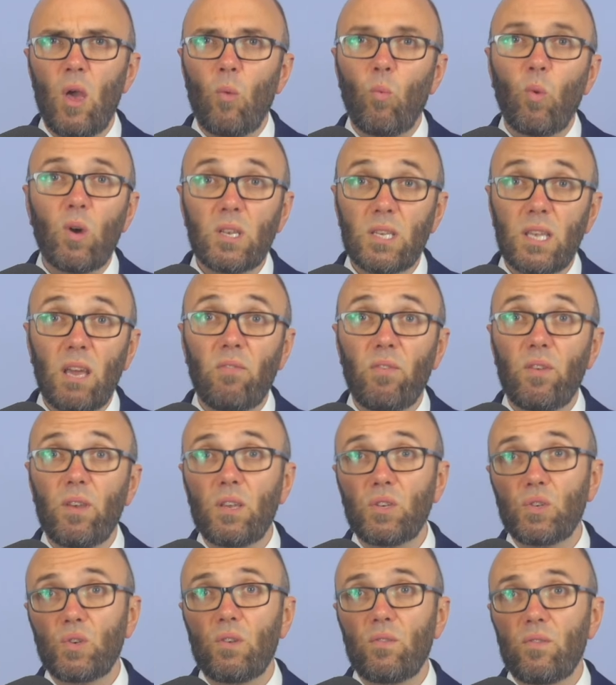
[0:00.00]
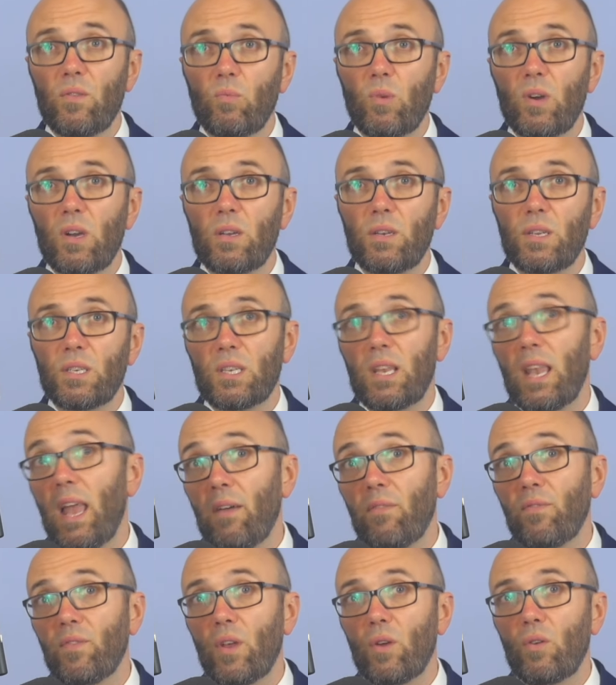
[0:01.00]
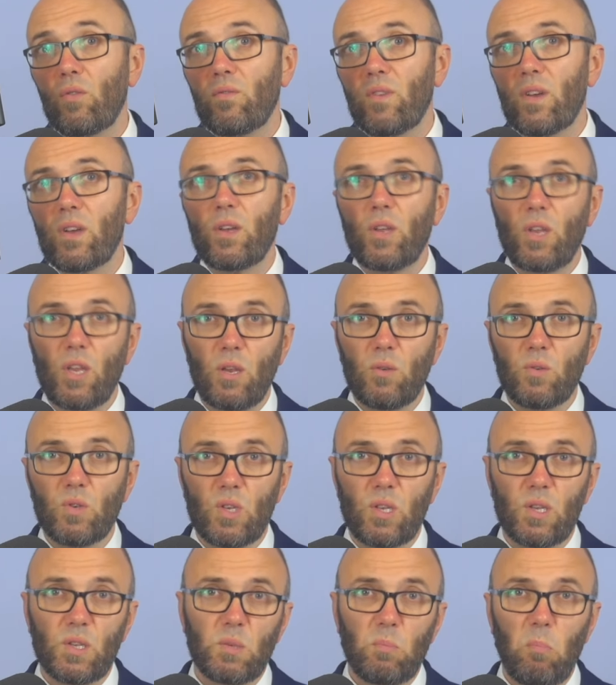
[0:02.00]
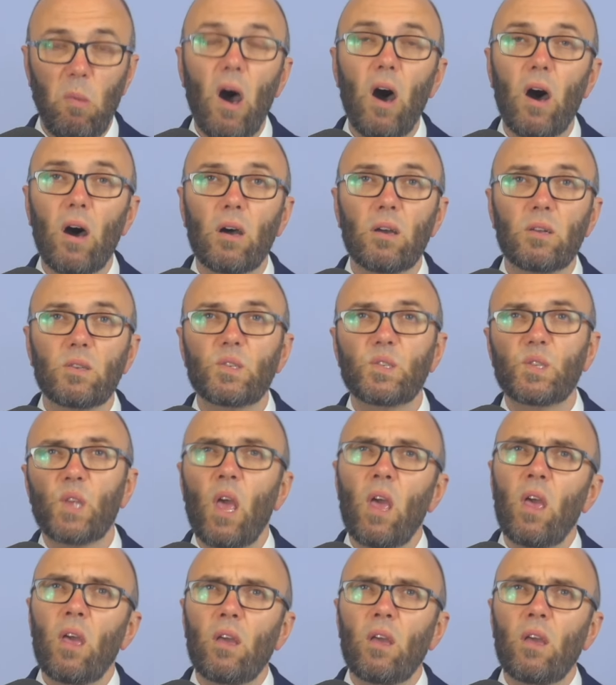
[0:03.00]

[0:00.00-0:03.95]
One definition of the word is leftover, useless parts,